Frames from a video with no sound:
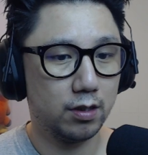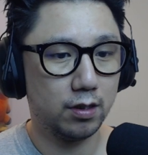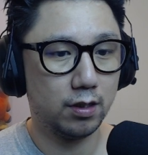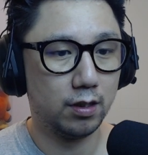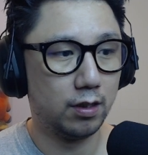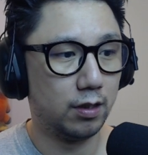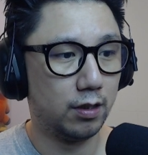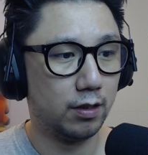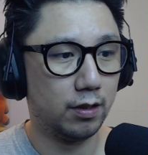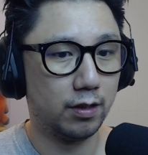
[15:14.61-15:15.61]

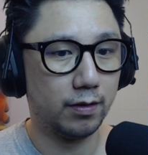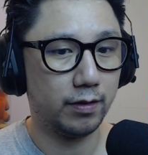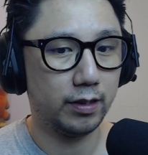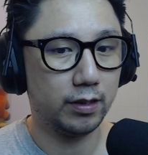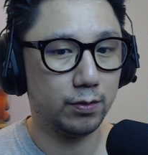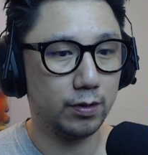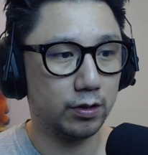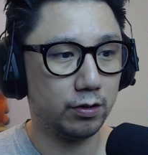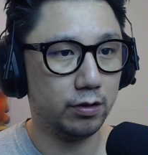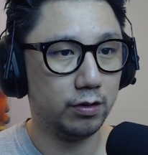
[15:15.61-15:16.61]
Uh, I think this one's
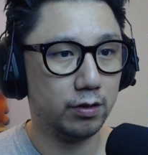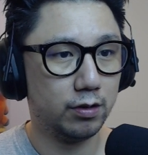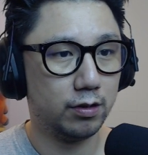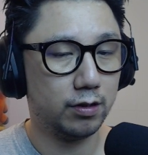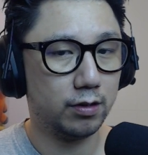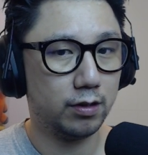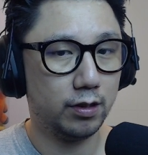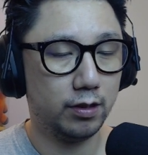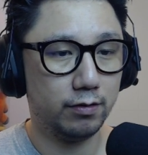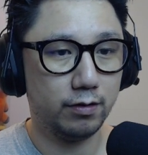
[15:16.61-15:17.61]
good.
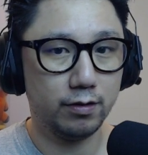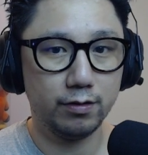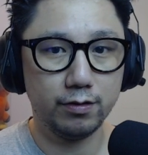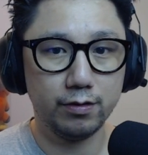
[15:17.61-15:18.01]
Zero.